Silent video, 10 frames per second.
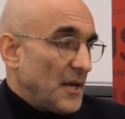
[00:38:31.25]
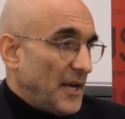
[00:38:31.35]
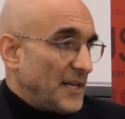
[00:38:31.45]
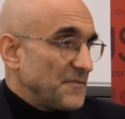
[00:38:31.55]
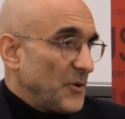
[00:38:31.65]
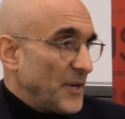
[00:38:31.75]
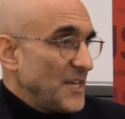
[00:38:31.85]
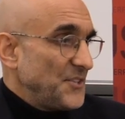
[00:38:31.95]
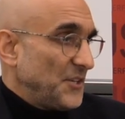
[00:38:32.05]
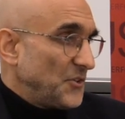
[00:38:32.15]
And it's very
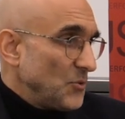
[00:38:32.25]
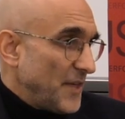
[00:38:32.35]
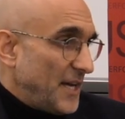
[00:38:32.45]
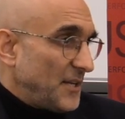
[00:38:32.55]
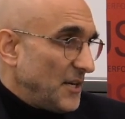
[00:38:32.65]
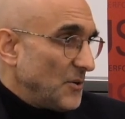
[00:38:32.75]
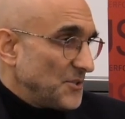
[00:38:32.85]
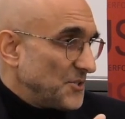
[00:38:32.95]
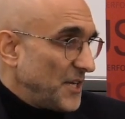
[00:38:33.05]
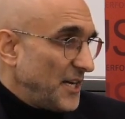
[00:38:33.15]
easy to do that in our
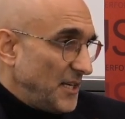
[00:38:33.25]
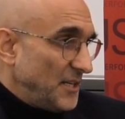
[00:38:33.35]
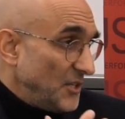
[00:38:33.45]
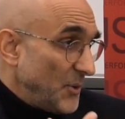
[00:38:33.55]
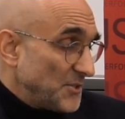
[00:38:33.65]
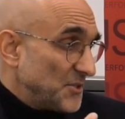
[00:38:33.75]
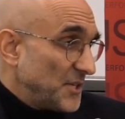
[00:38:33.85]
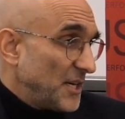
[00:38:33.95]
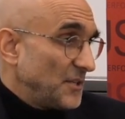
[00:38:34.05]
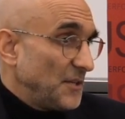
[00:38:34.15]
society, in the U.S.
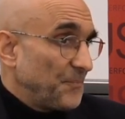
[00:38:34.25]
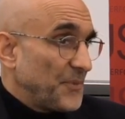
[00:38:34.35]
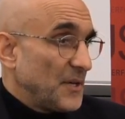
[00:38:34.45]
society.